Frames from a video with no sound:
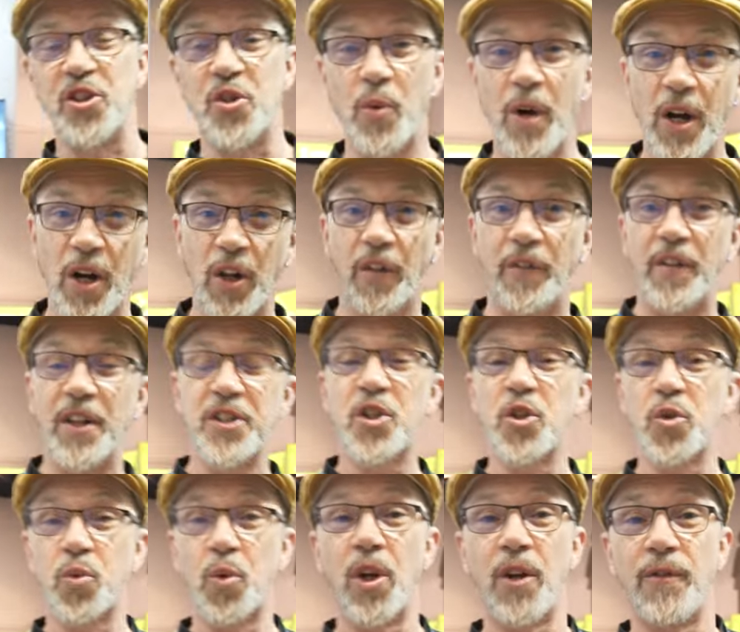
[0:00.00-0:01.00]
as well, and this
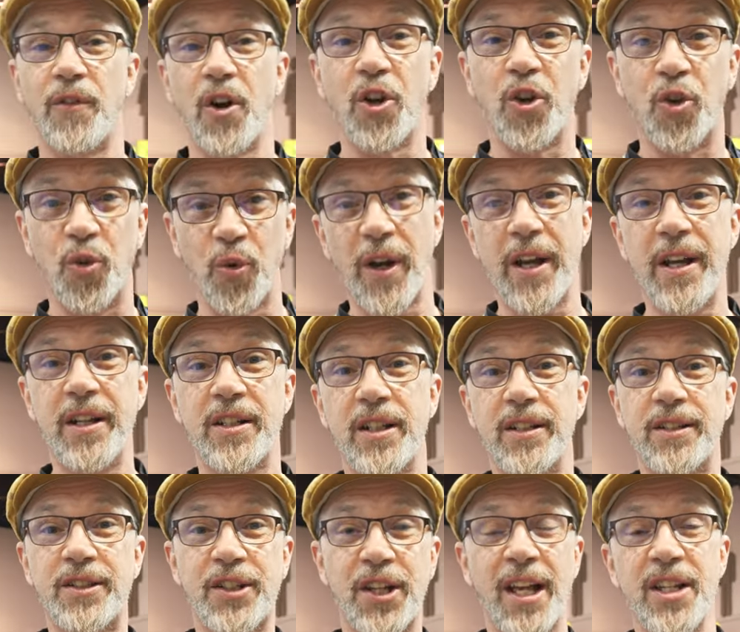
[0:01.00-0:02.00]
is one of our great
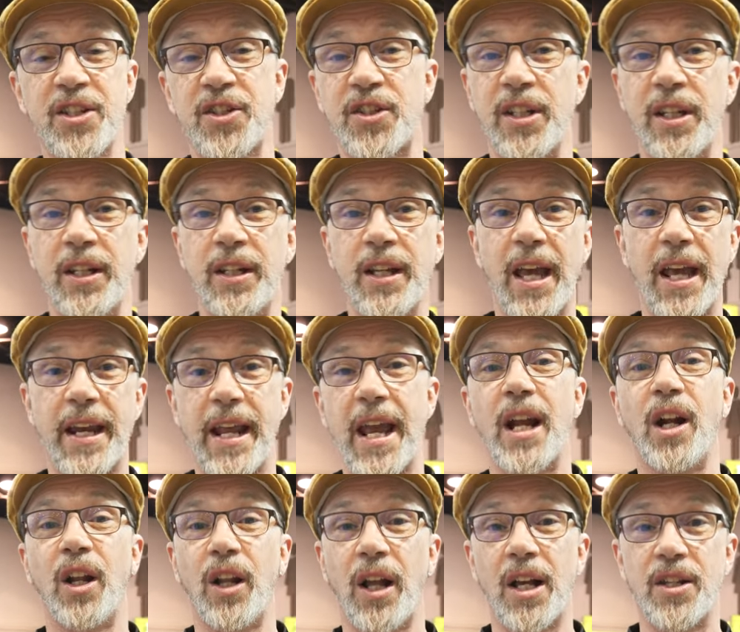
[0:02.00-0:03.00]
testing and
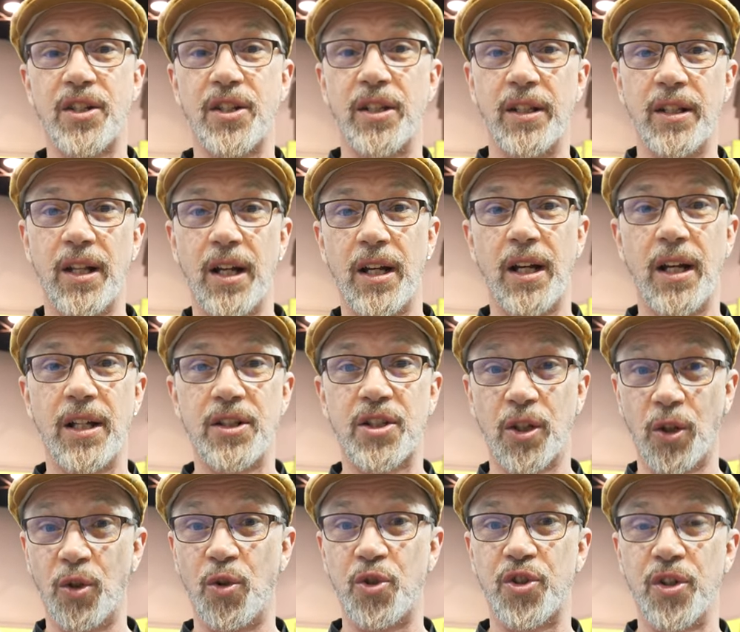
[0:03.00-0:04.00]
analyzing uh,
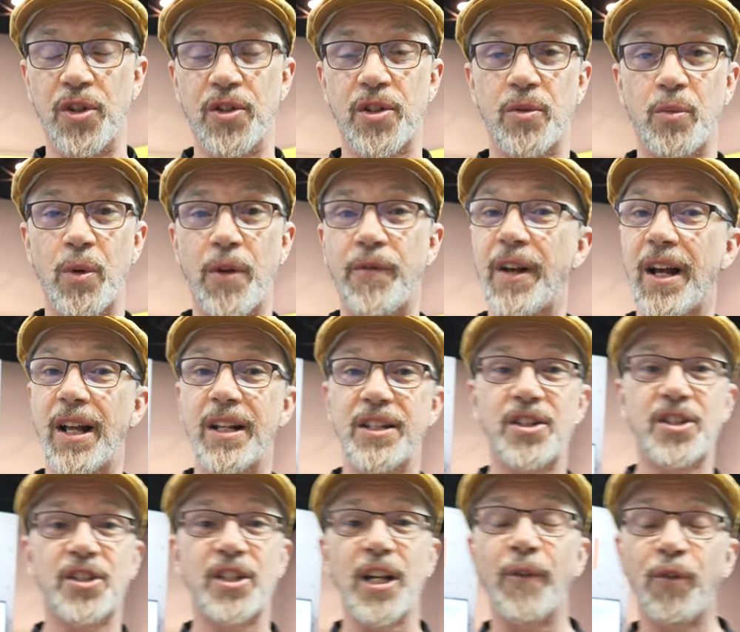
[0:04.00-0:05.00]
solutions. We've got
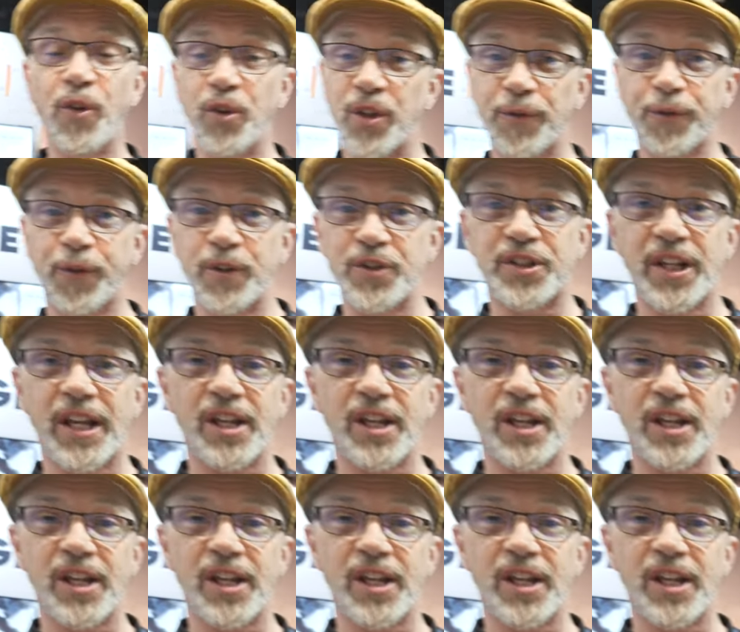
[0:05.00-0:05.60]
several different